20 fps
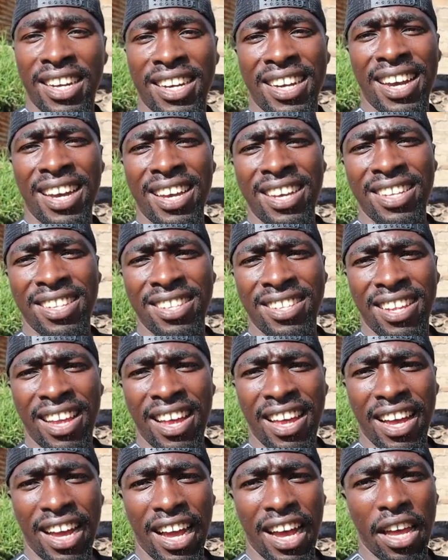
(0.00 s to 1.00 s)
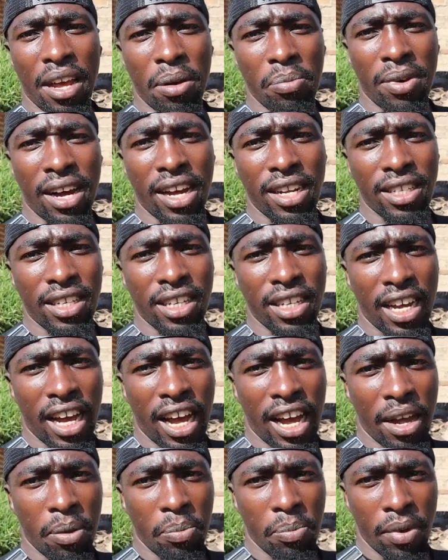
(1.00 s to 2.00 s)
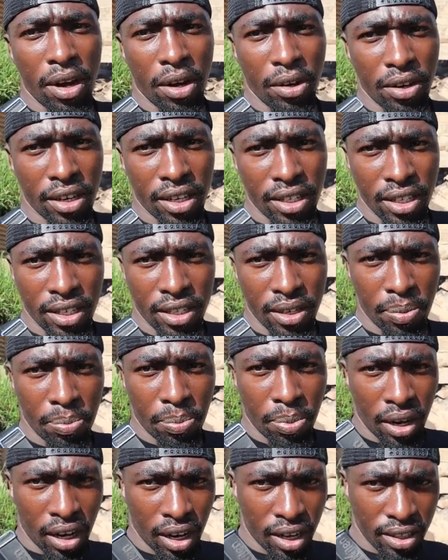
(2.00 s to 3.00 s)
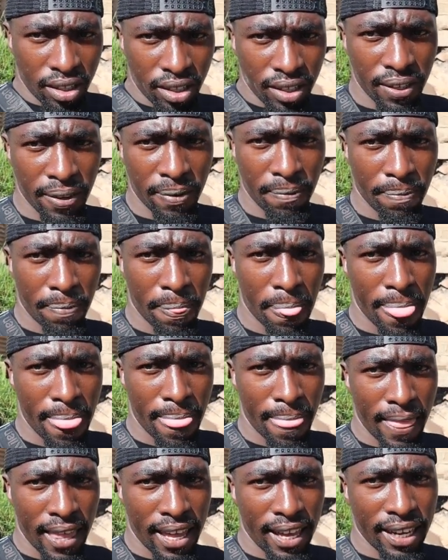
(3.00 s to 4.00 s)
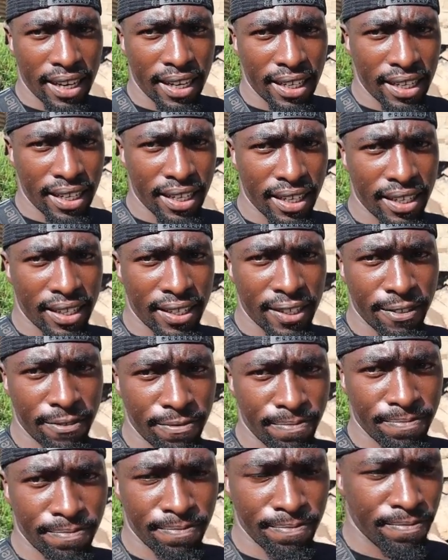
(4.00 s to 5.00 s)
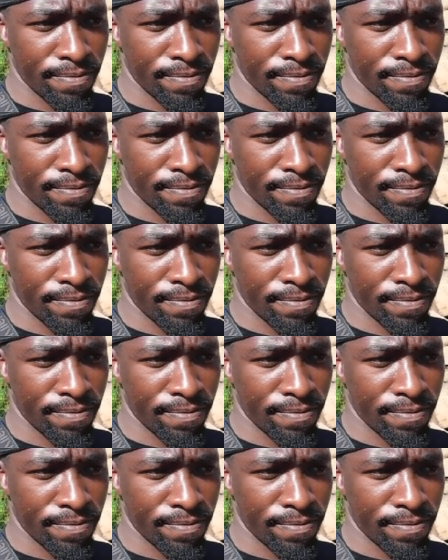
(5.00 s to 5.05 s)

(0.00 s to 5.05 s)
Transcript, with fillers: Guys, I am at Iam Marwa's place, and um,